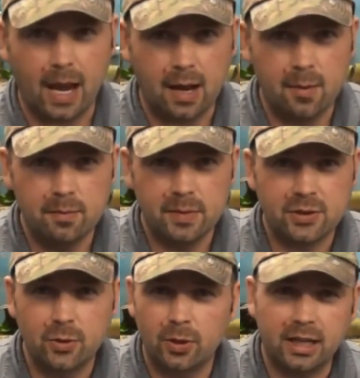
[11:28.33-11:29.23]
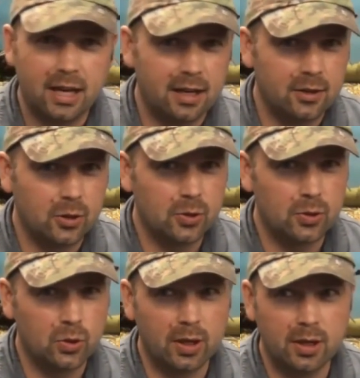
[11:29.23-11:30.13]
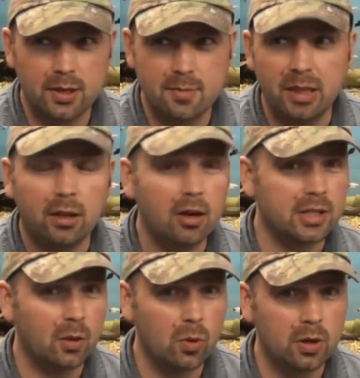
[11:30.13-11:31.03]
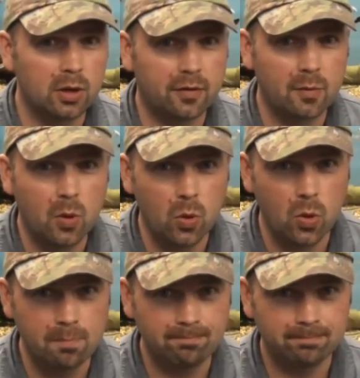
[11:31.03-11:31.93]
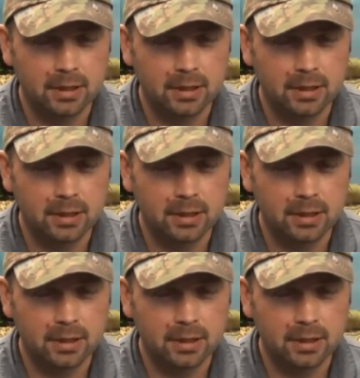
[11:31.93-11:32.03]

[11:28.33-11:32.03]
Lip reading: I'm the sort of guy who, because I work from home,